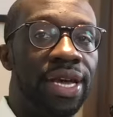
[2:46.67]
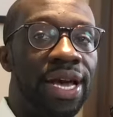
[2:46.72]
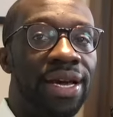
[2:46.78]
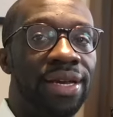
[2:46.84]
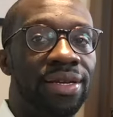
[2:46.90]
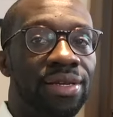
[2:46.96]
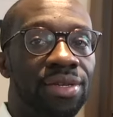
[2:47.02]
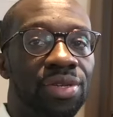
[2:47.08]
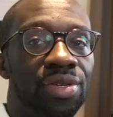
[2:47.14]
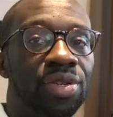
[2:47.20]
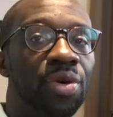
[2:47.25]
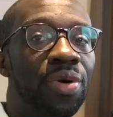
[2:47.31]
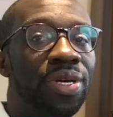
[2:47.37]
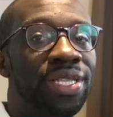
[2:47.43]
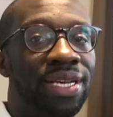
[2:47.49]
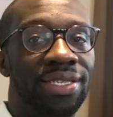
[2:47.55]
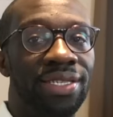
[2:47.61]
Dad, you know
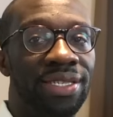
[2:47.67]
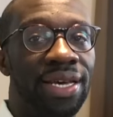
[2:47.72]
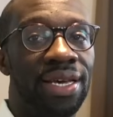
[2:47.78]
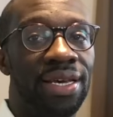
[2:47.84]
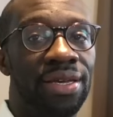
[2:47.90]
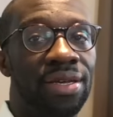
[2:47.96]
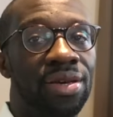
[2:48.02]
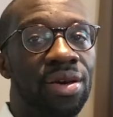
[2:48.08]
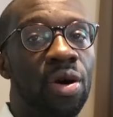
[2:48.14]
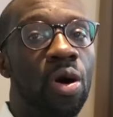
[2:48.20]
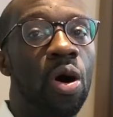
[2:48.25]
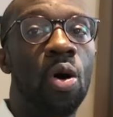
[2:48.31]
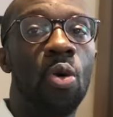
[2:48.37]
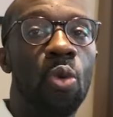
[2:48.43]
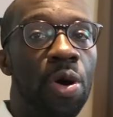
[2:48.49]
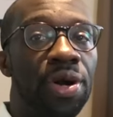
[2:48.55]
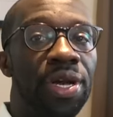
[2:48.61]
what they say,
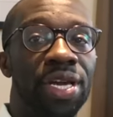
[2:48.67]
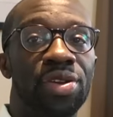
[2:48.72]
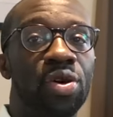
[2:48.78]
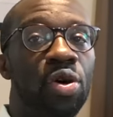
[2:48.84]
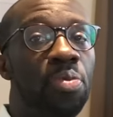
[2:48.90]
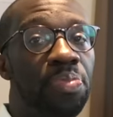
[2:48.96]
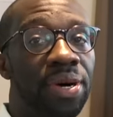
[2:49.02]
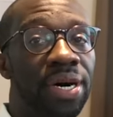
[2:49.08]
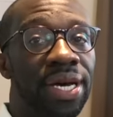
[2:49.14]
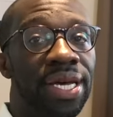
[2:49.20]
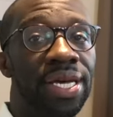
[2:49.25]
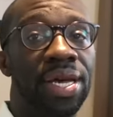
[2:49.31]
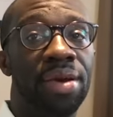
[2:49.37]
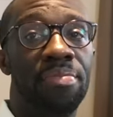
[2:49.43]
all work and no play